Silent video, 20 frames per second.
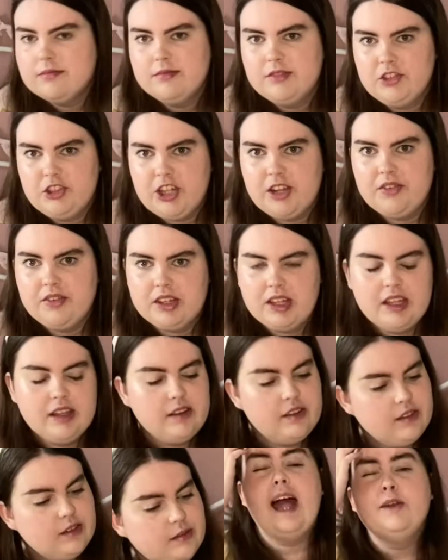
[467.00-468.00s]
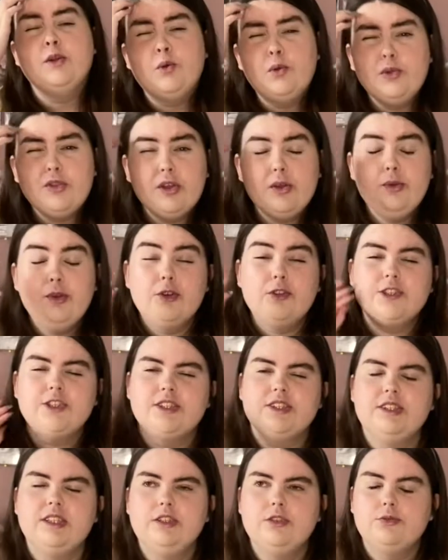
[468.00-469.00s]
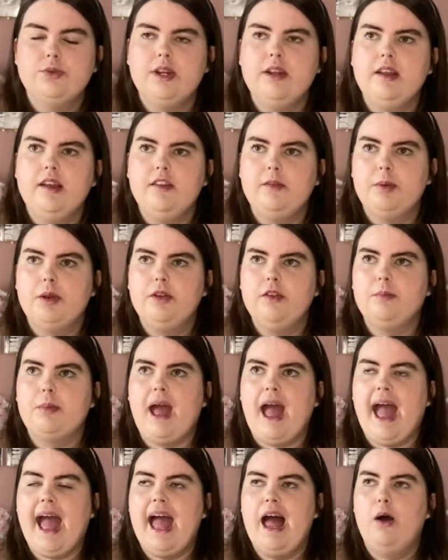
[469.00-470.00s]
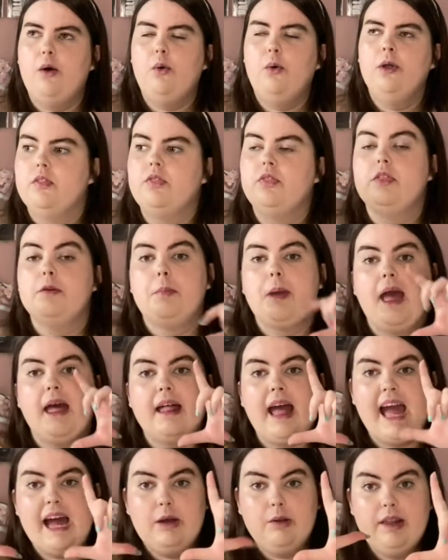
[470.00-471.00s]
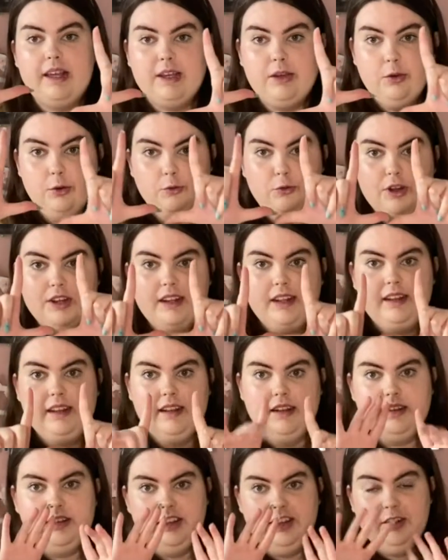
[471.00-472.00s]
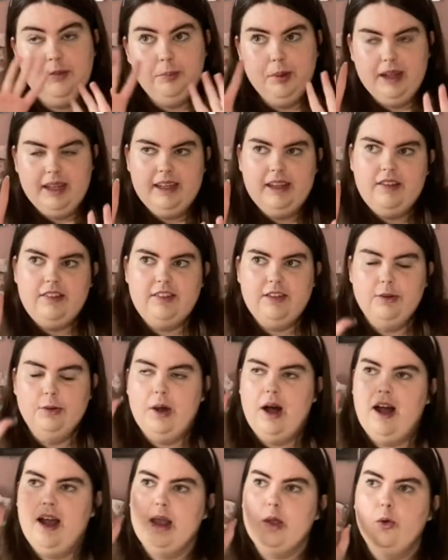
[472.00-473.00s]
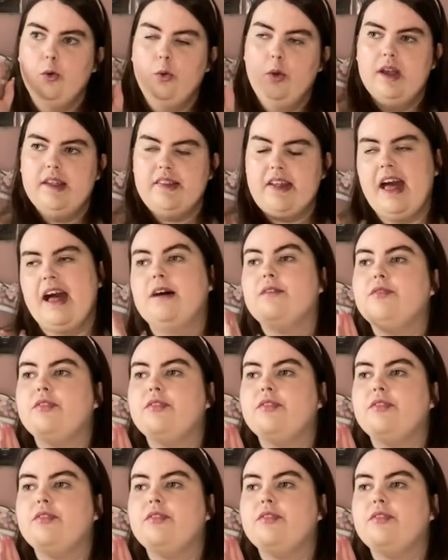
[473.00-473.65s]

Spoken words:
chef's kiss. And also not just in your reading experience, but how like your reading displays. So I always have